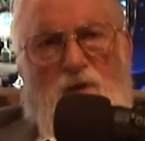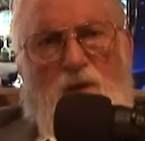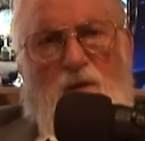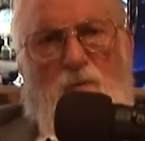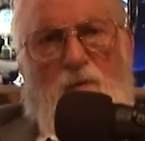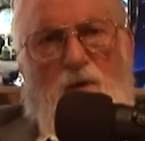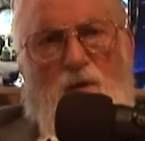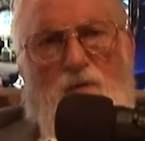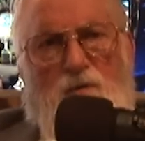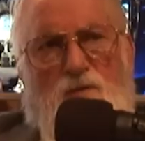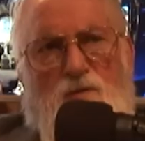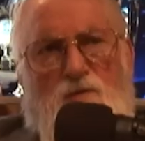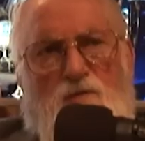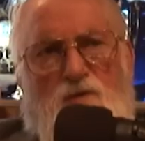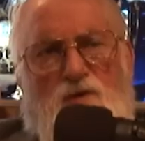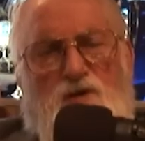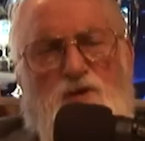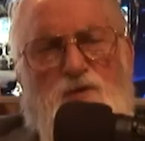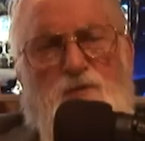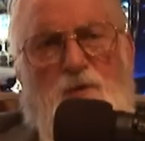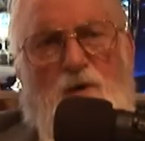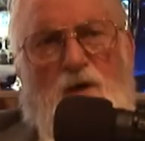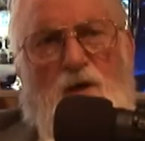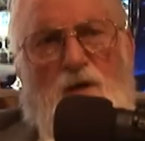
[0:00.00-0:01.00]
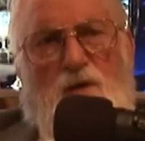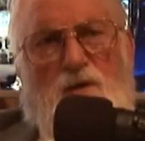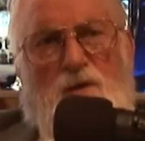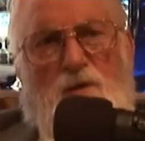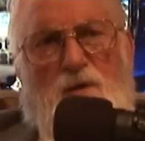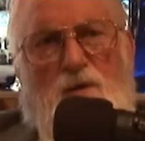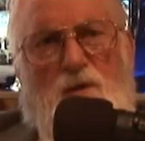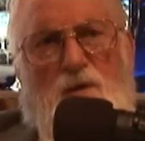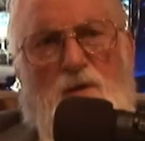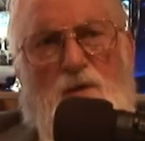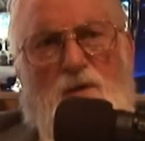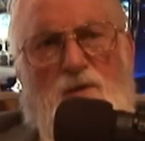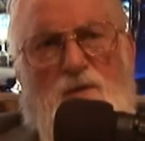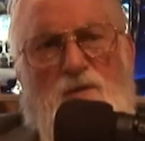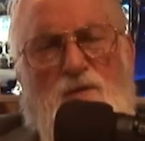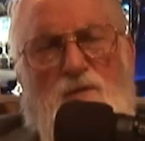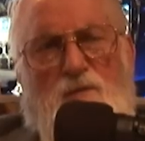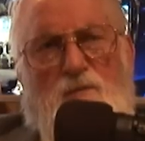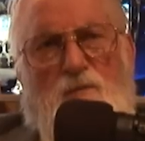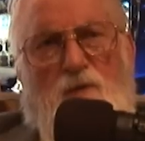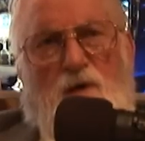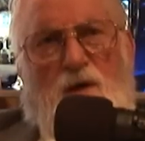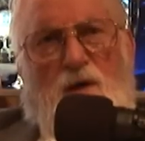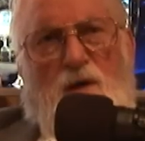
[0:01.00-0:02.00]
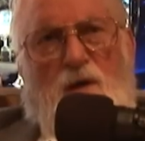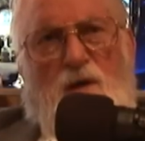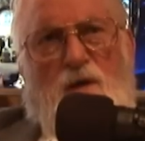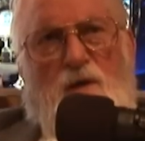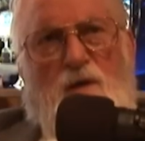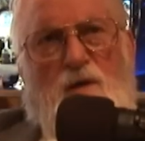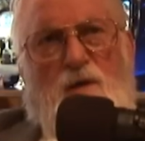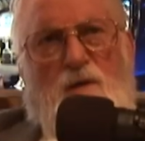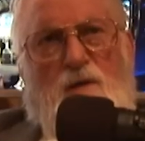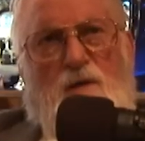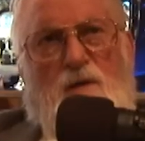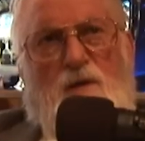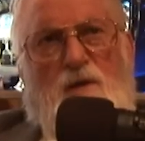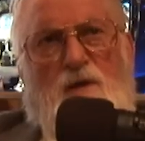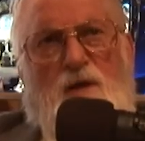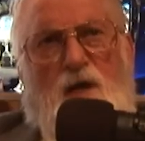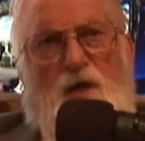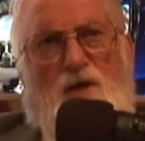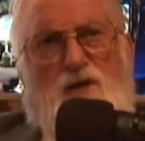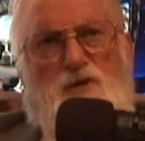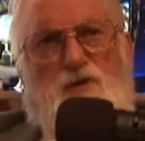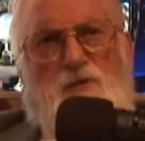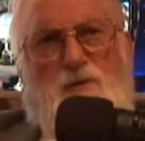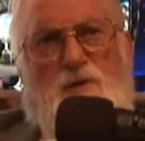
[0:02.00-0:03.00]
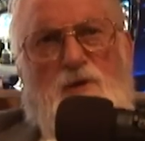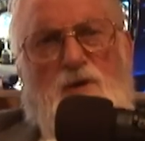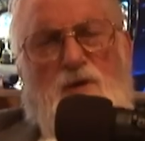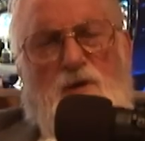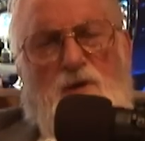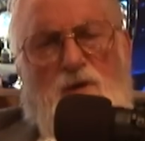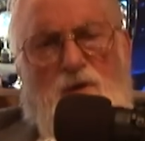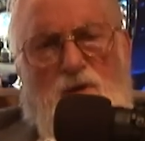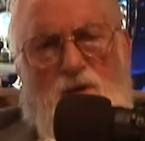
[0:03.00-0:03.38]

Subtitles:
to come out and respond to my announcement in